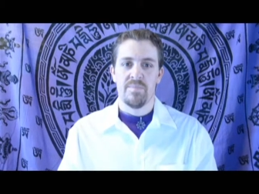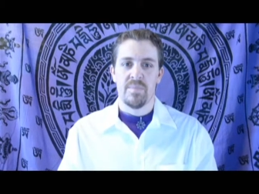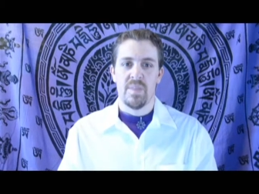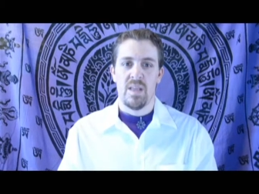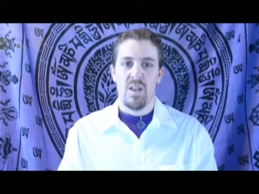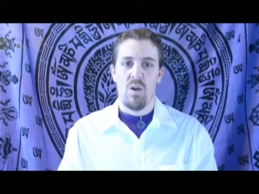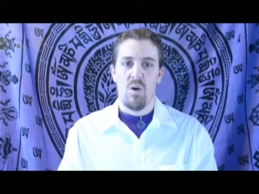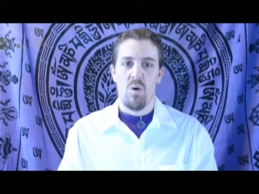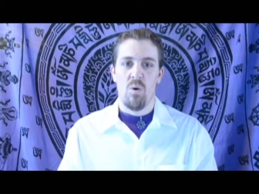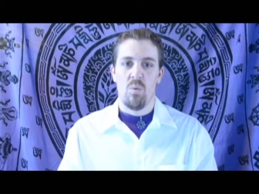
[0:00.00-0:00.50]

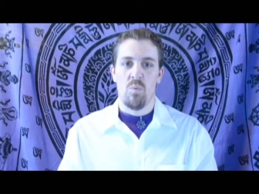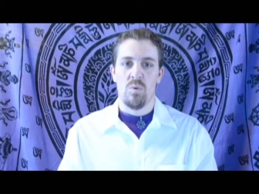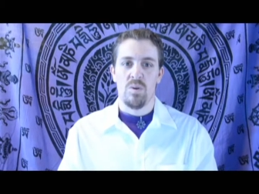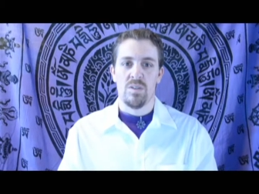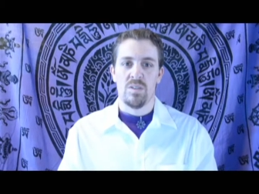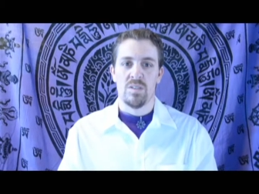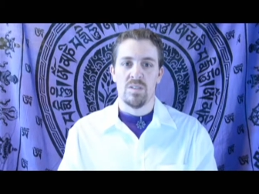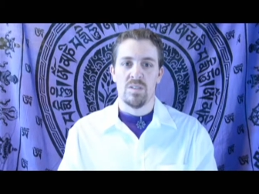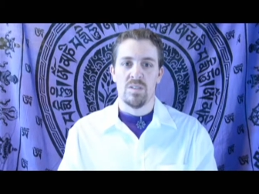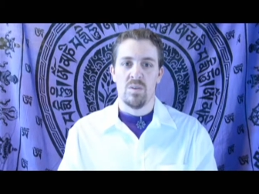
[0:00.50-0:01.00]
It
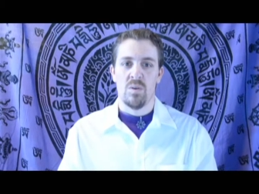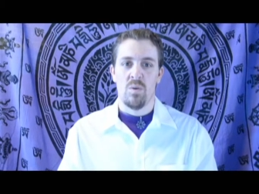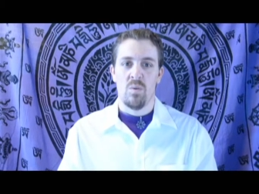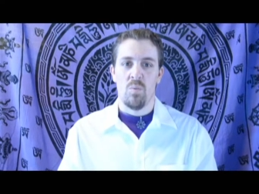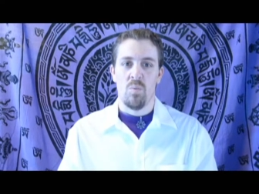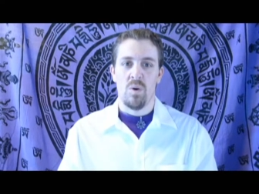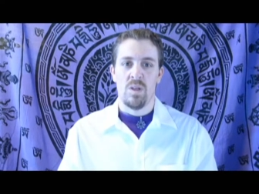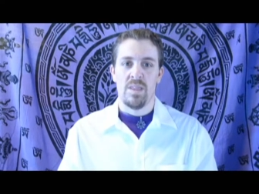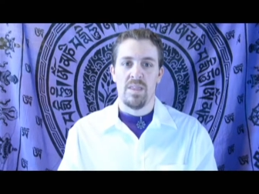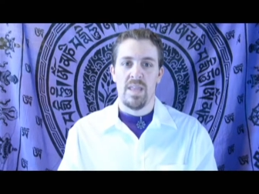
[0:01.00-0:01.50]
was
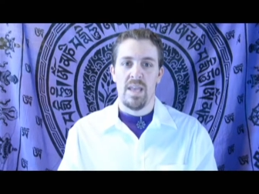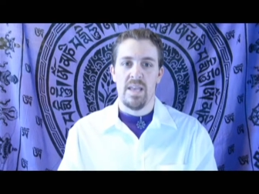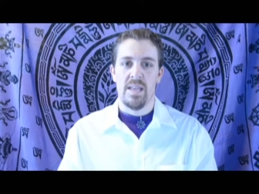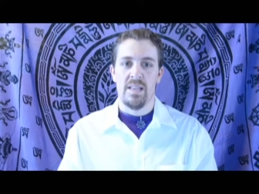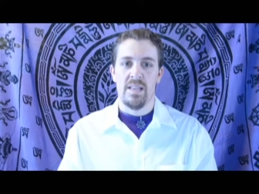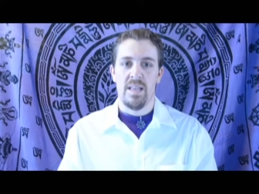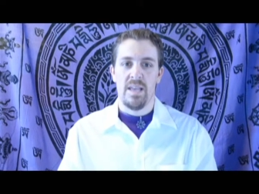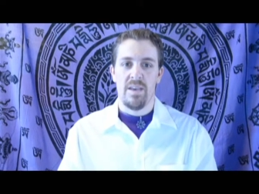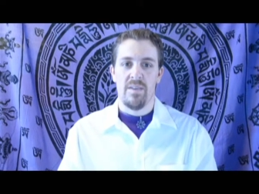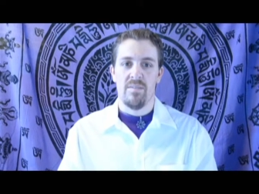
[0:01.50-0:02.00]
what they
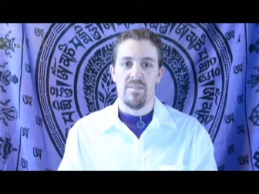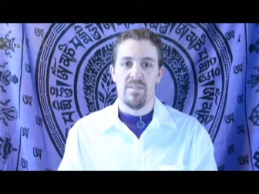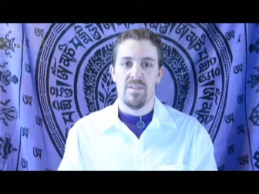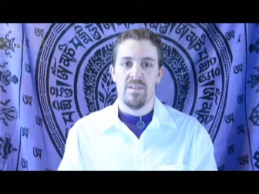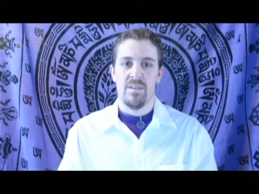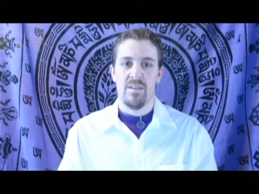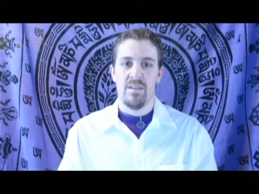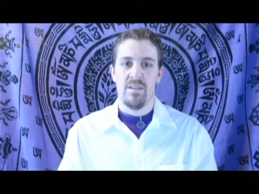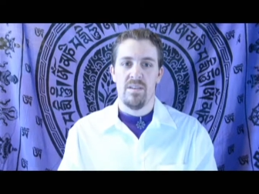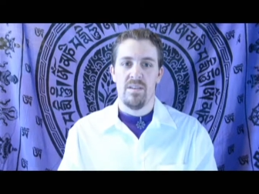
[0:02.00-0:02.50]
lived,
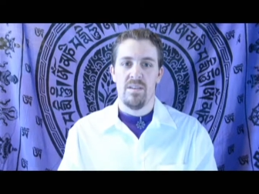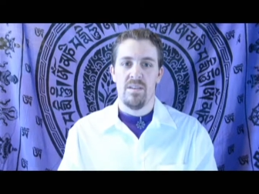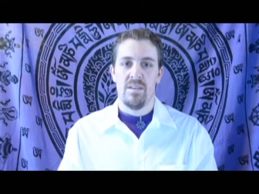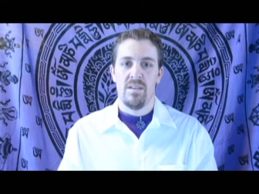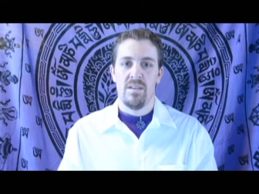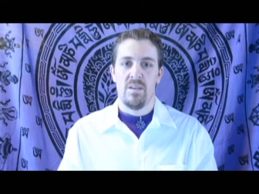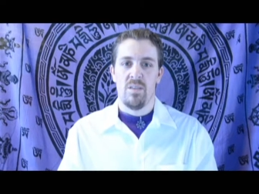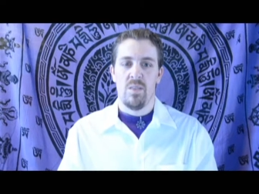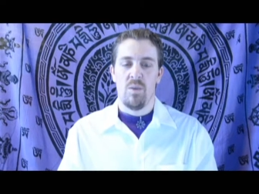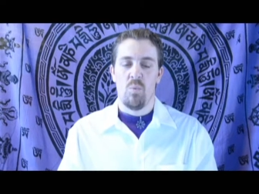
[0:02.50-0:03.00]

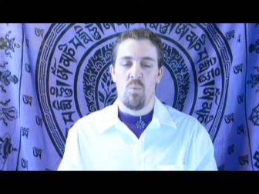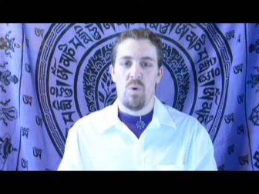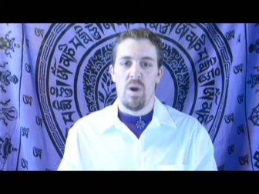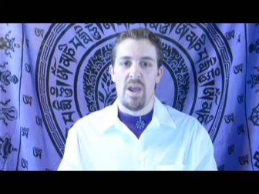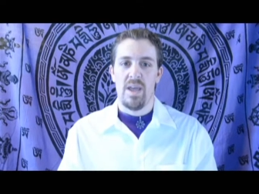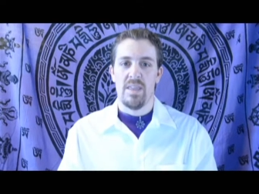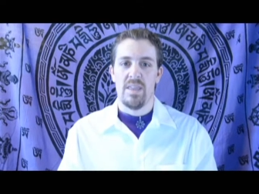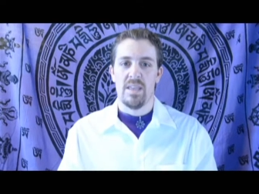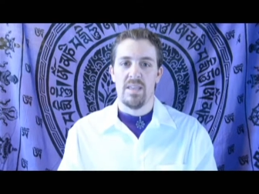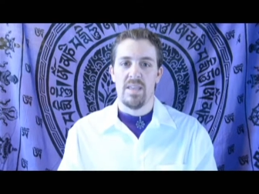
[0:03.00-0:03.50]
the
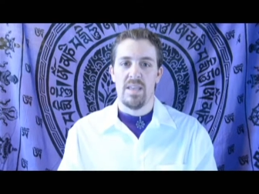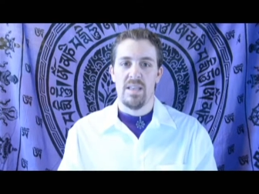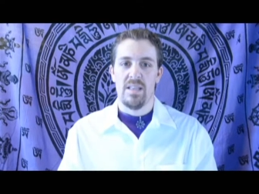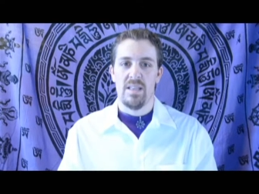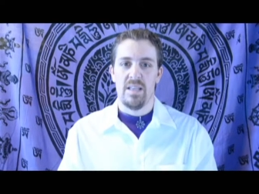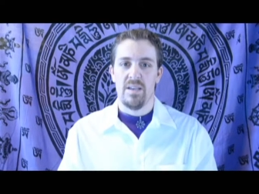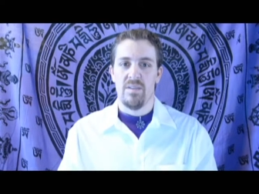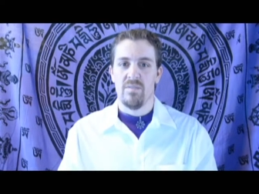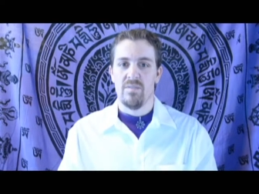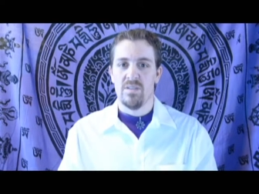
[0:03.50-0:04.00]
way that they
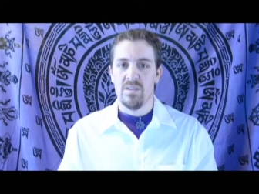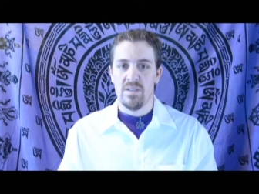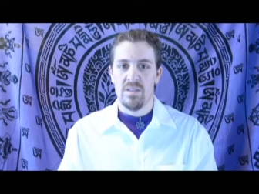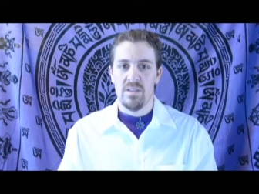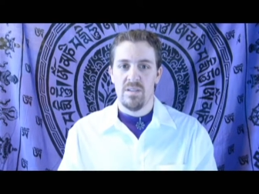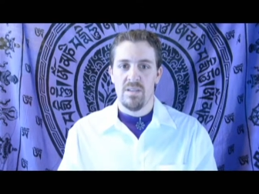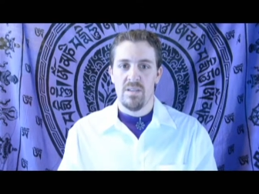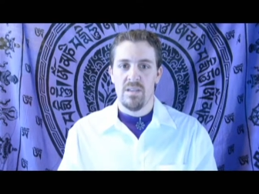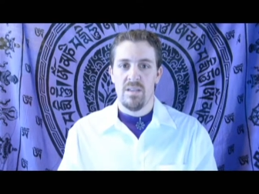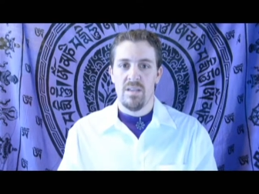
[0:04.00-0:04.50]
lived,
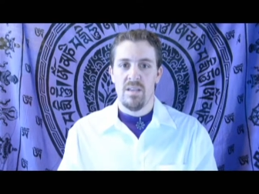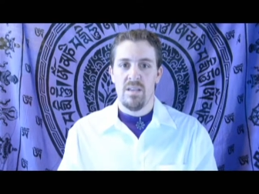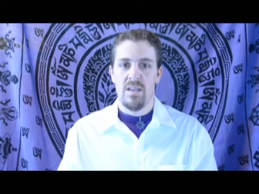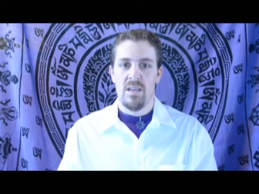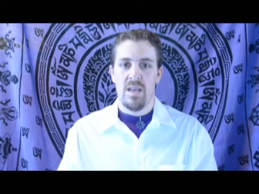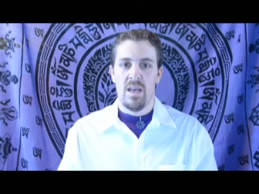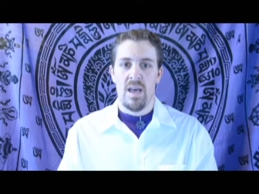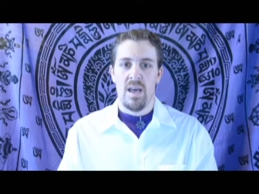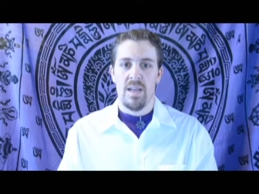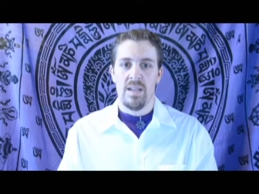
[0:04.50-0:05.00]

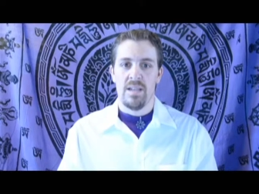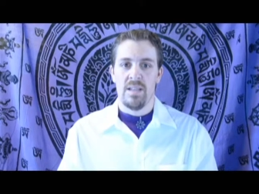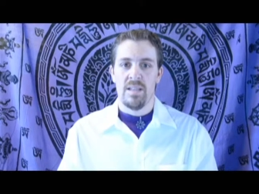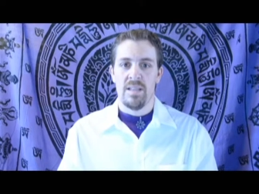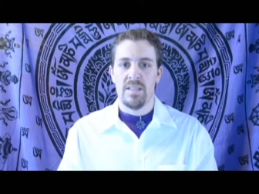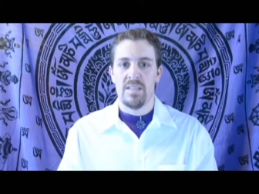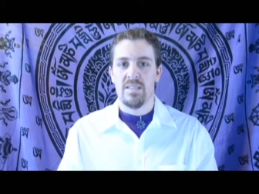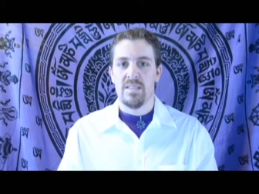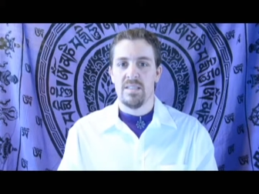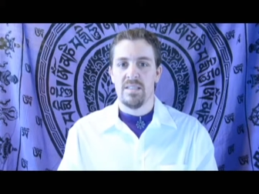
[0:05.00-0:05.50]
and
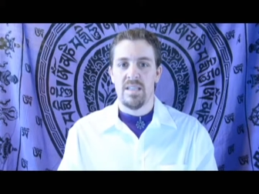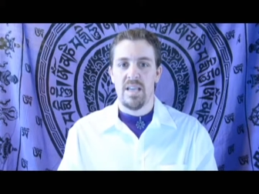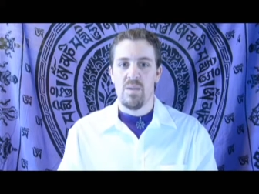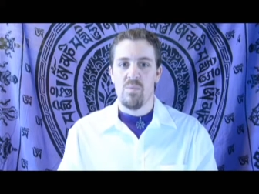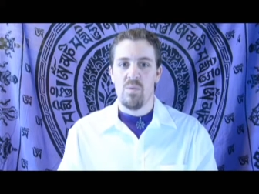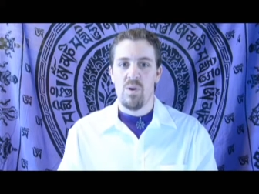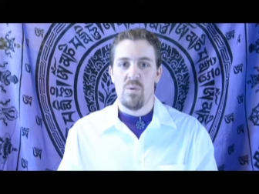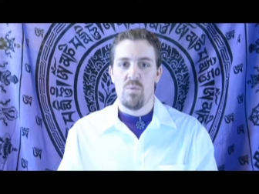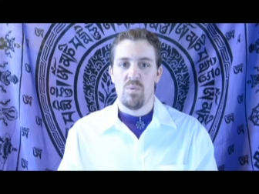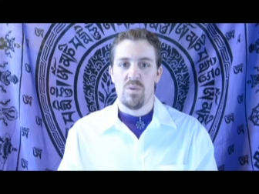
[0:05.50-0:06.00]
that's the same
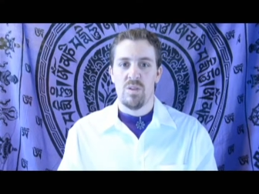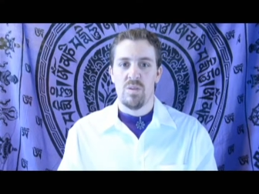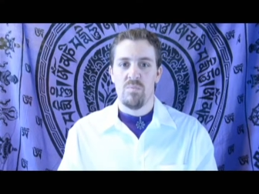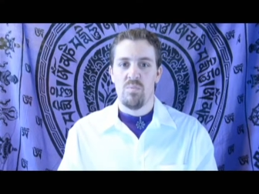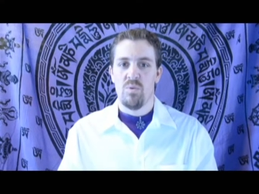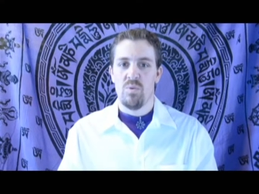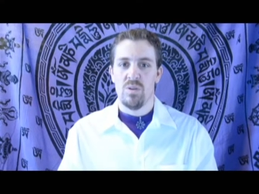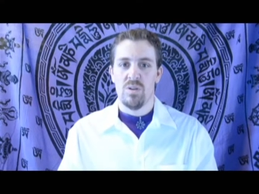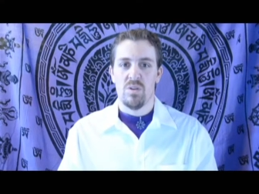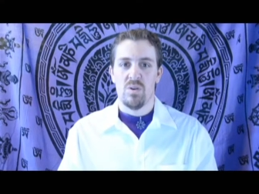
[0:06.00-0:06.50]
way what the
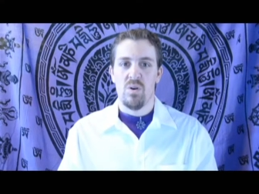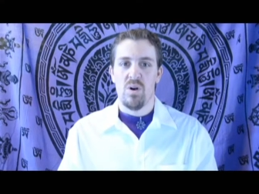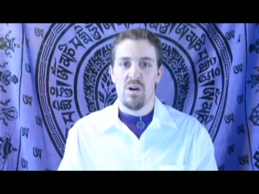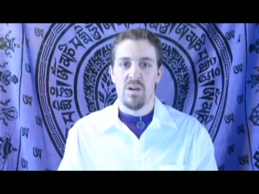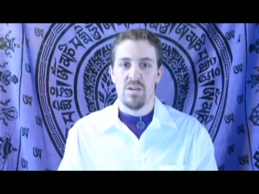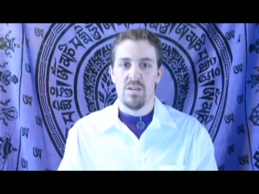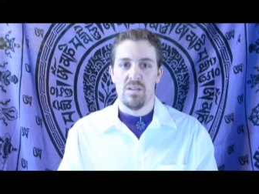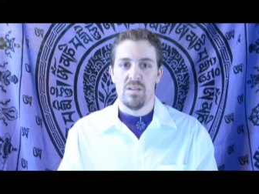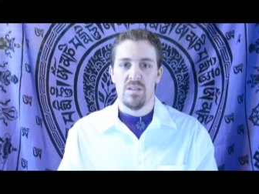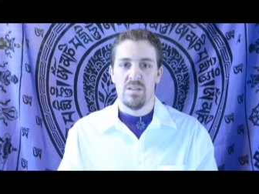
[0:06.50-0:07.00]
Buddha taught.
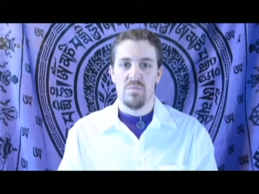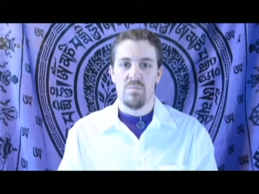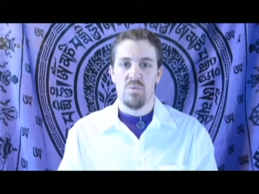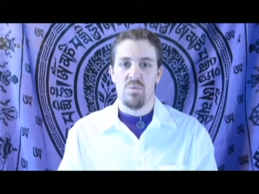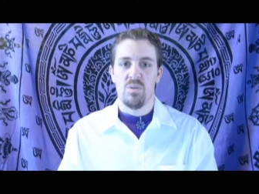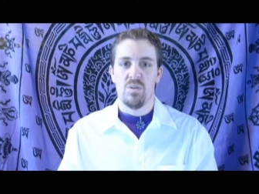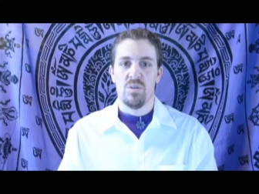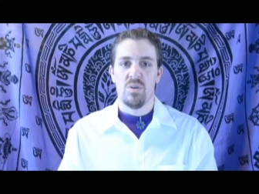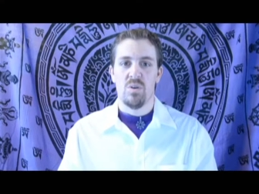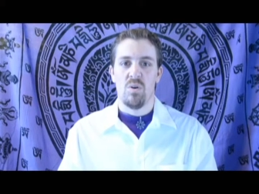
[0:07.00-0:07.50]
The
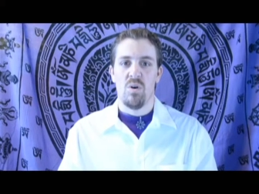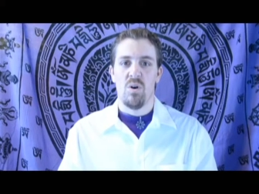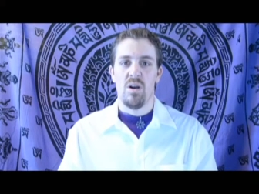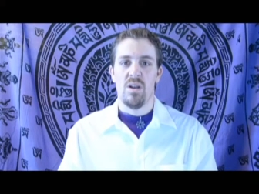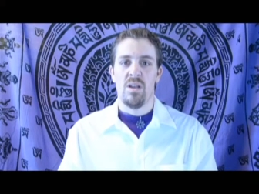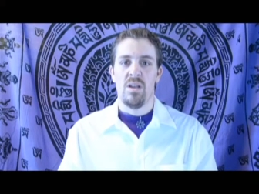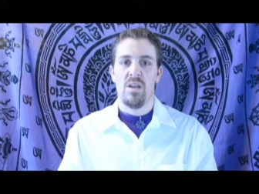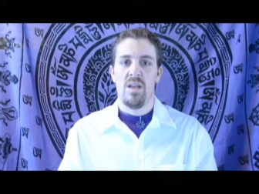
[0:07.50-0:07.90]
Buddha taught